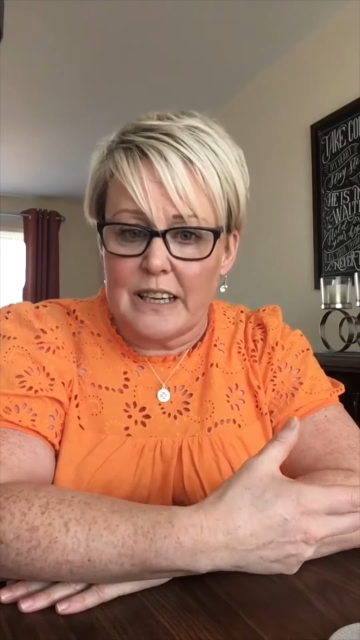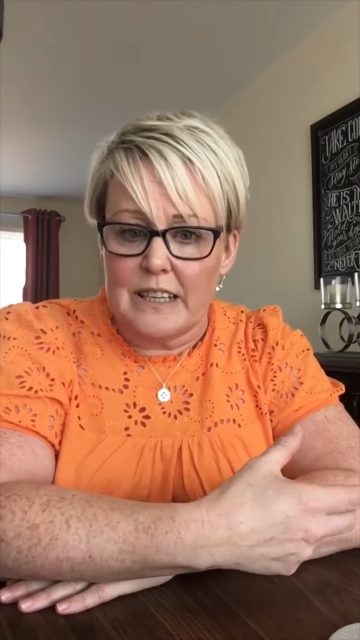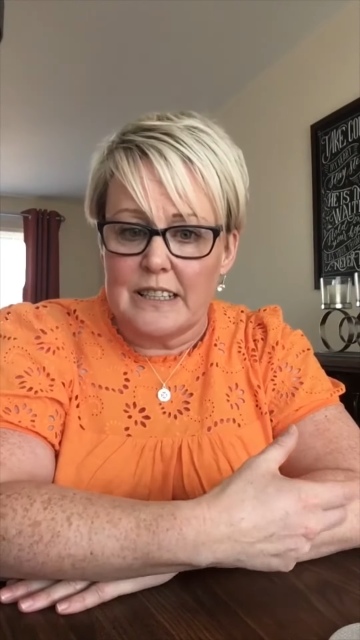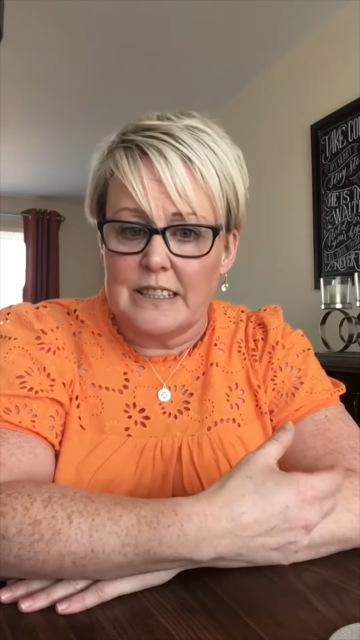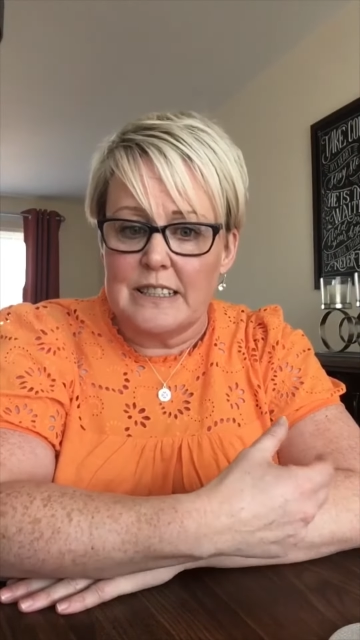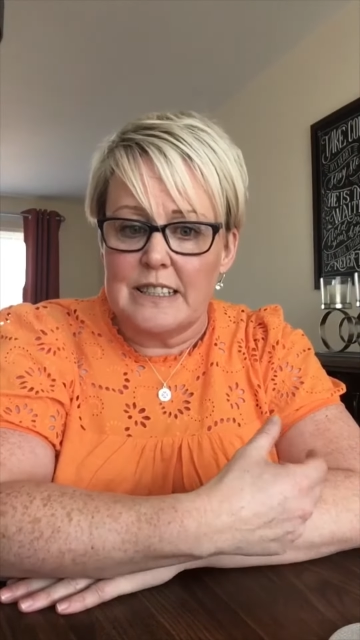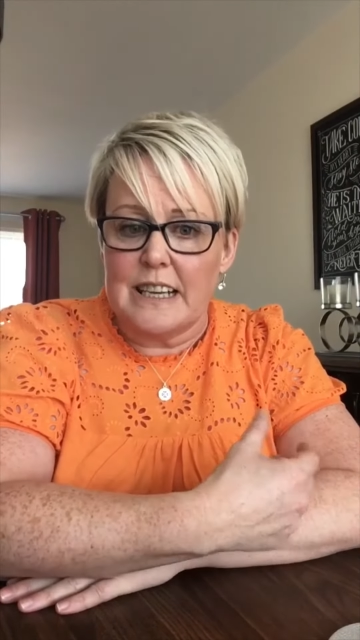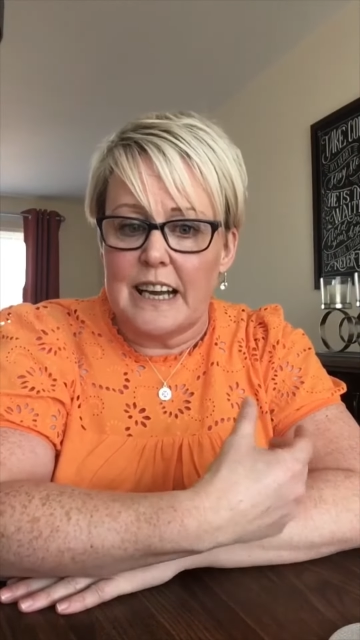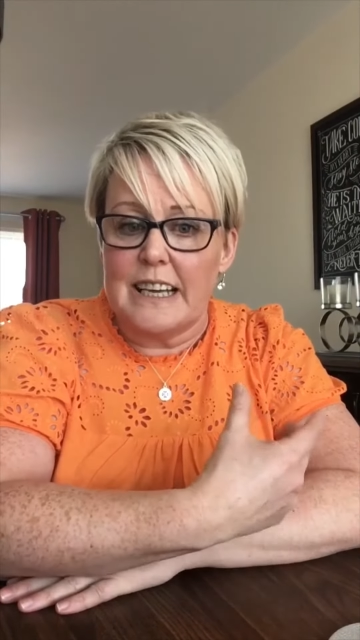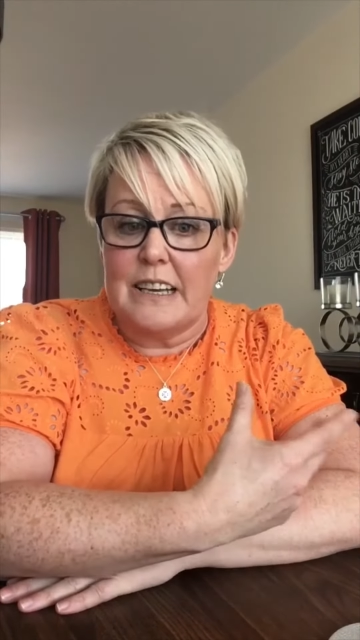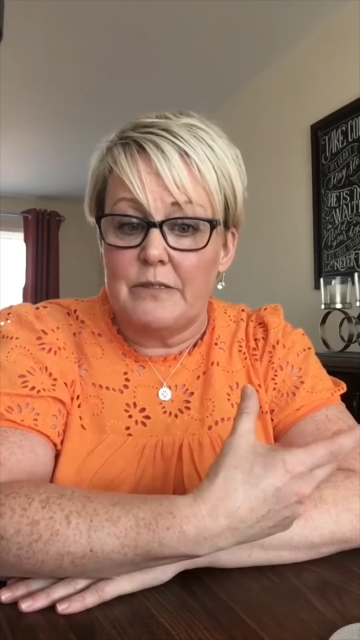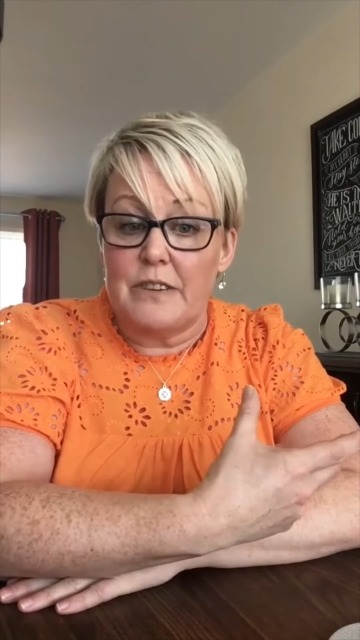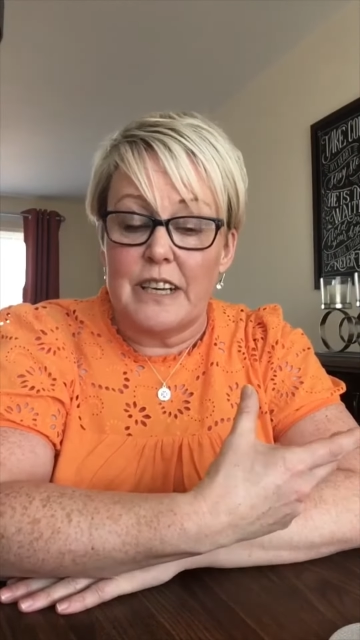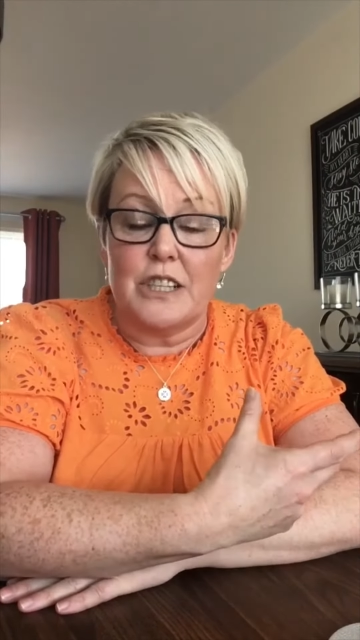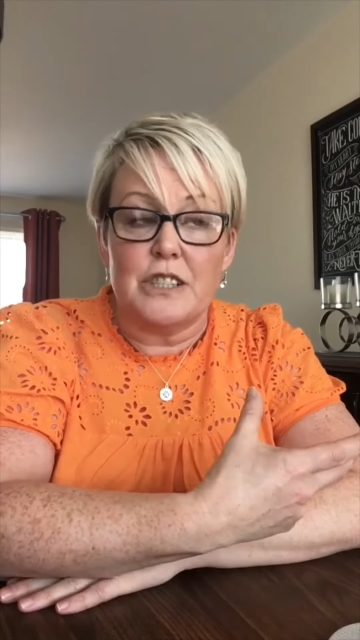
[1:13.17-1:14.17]
and I
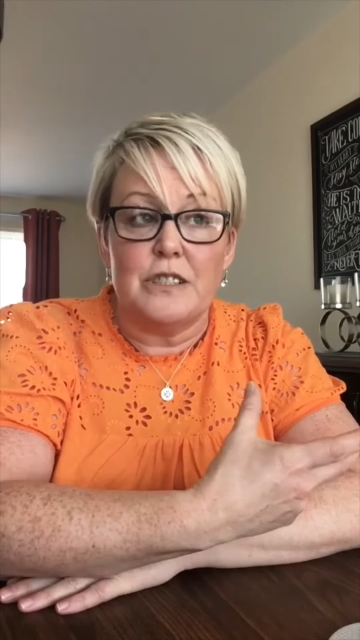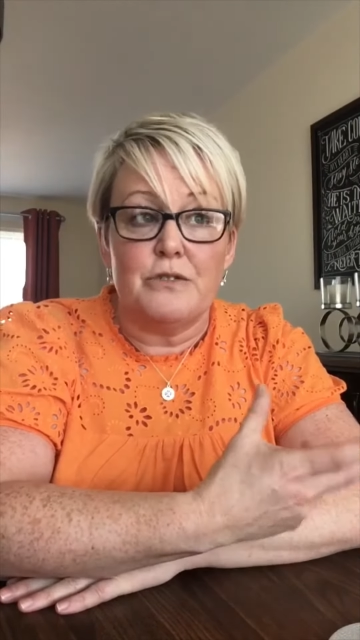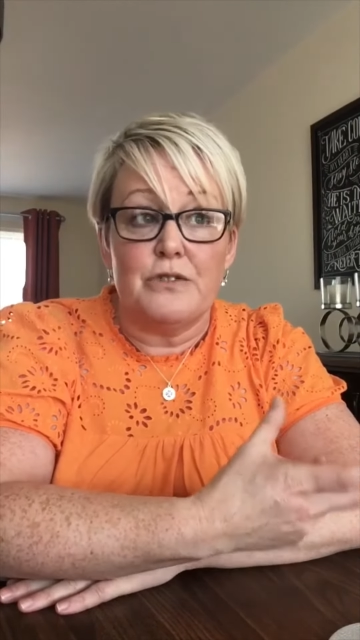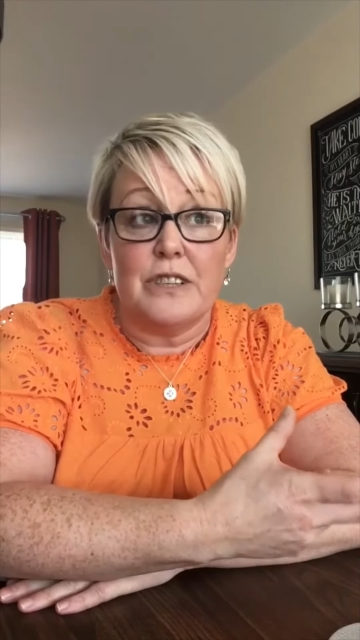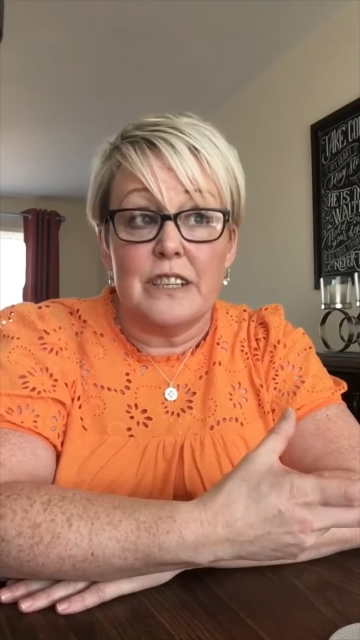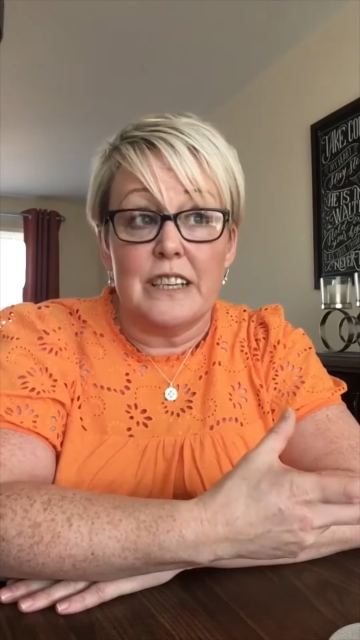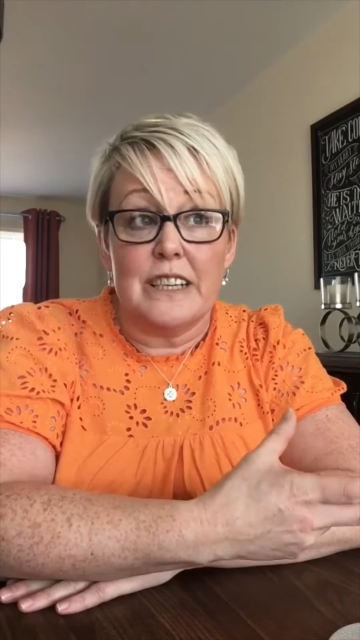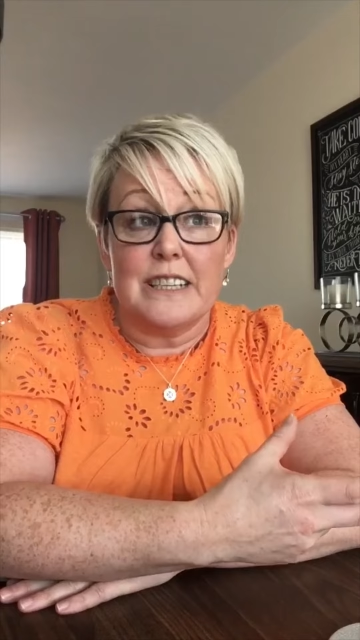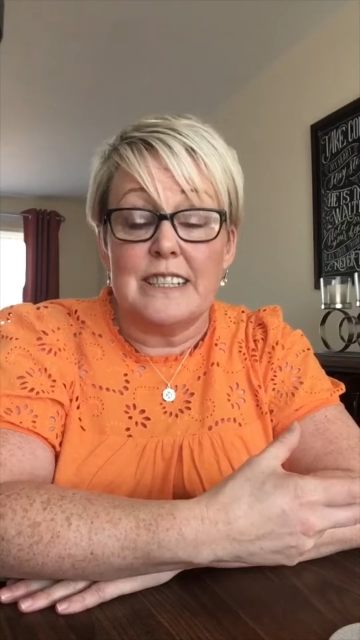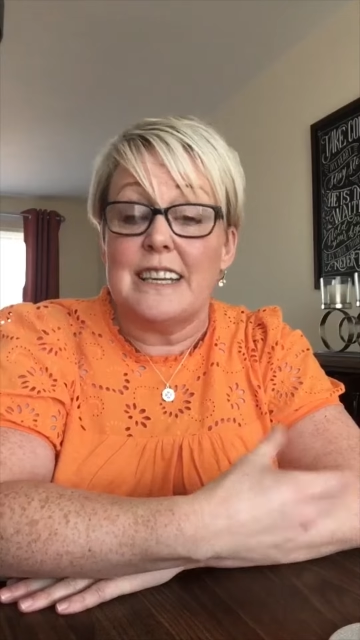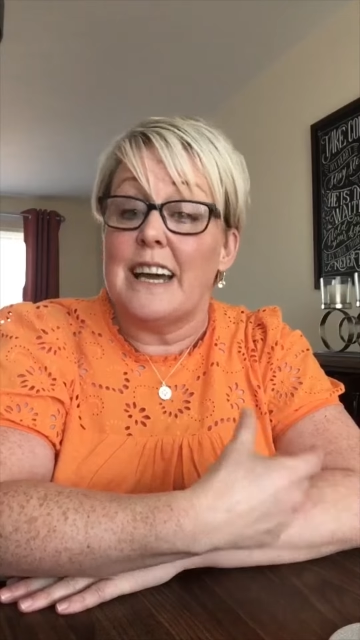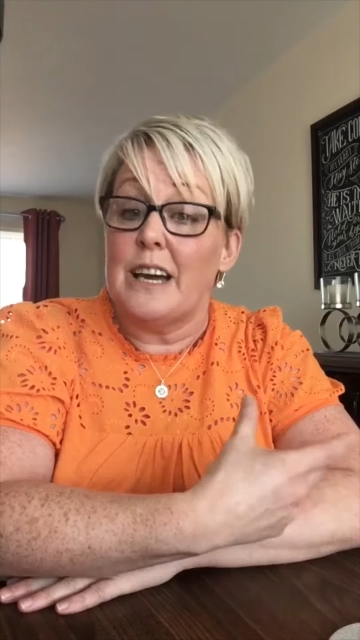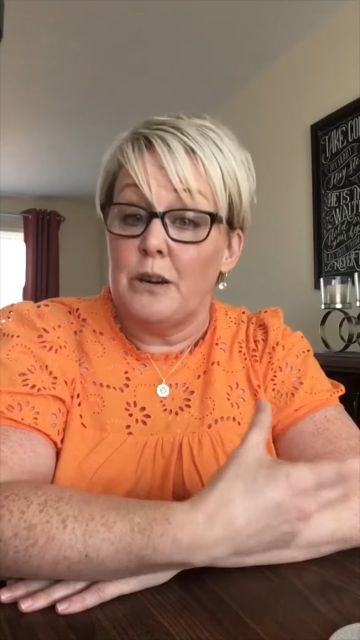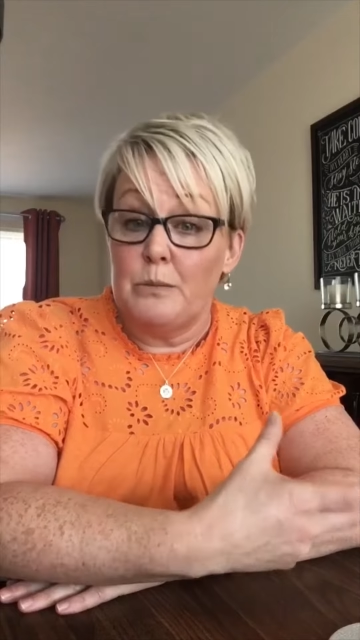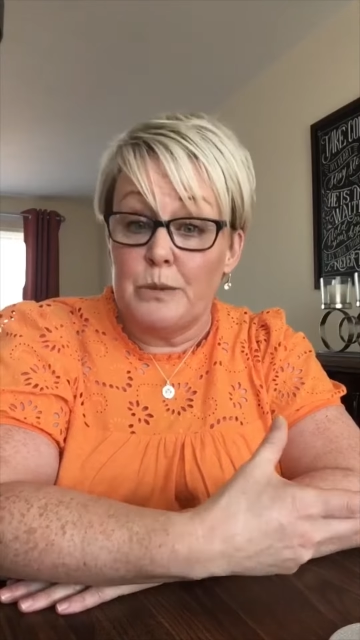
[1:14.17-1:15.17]
never actually realised
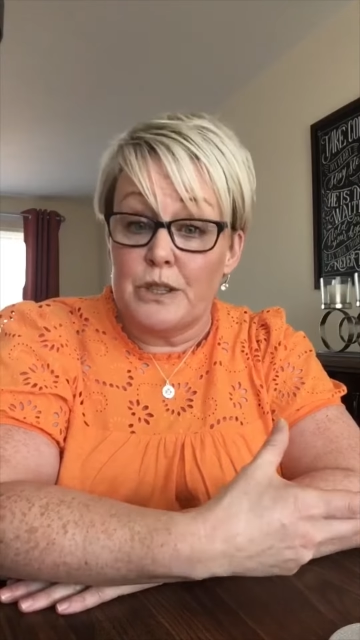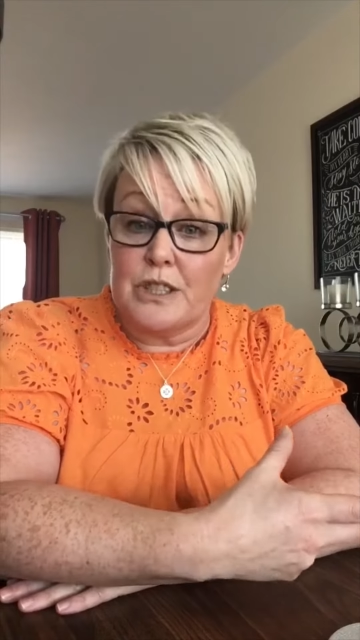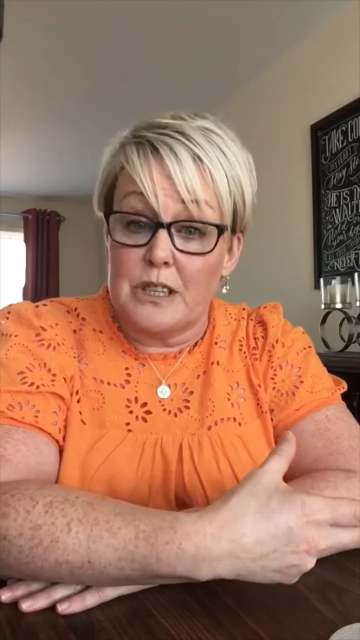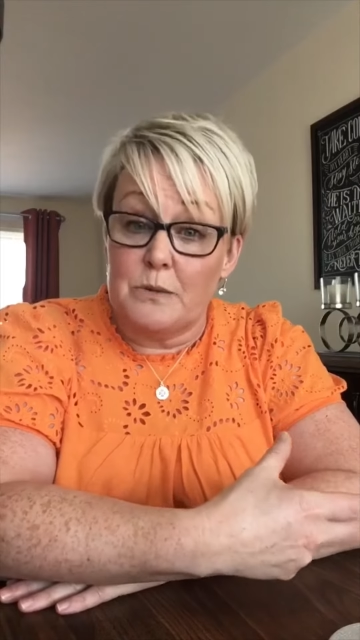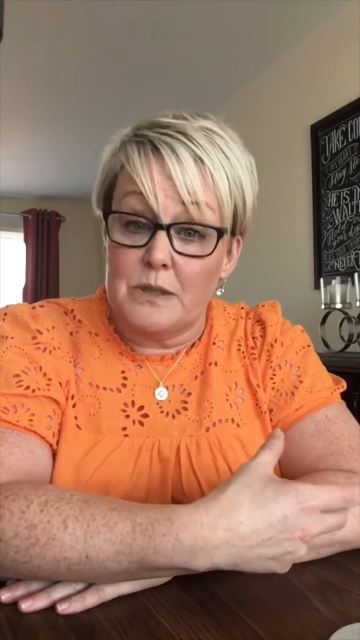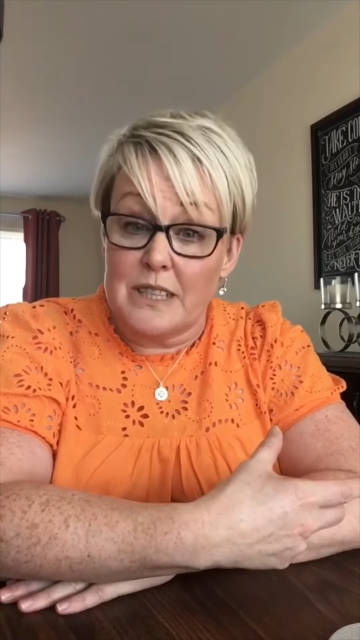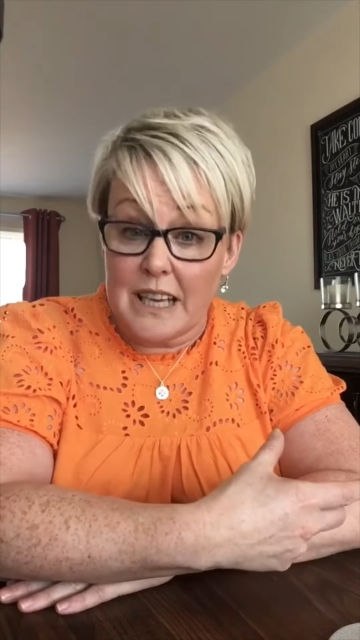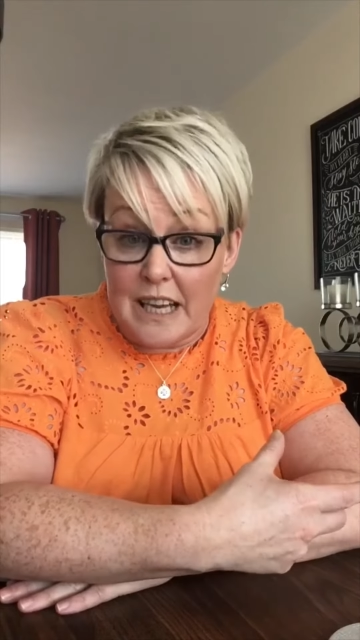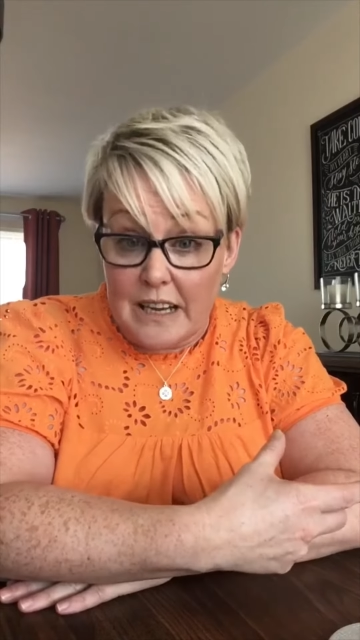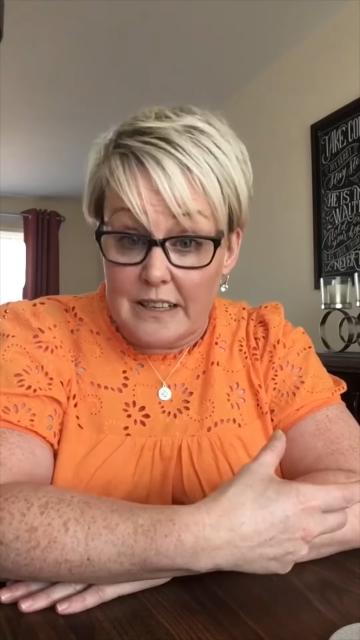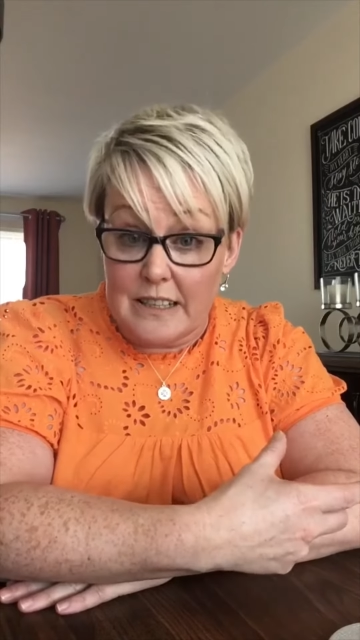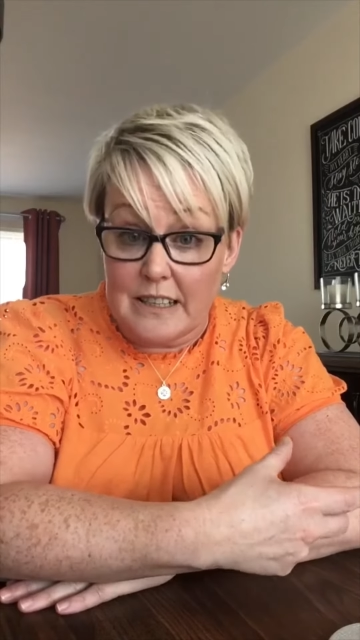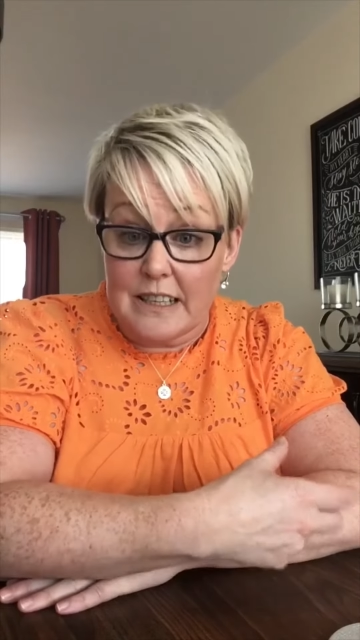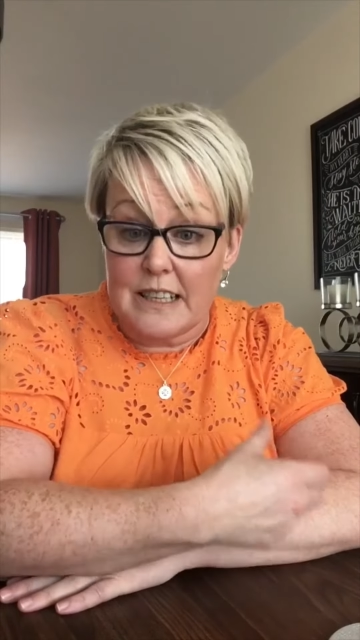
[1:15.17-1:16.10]
how much I was carrying it,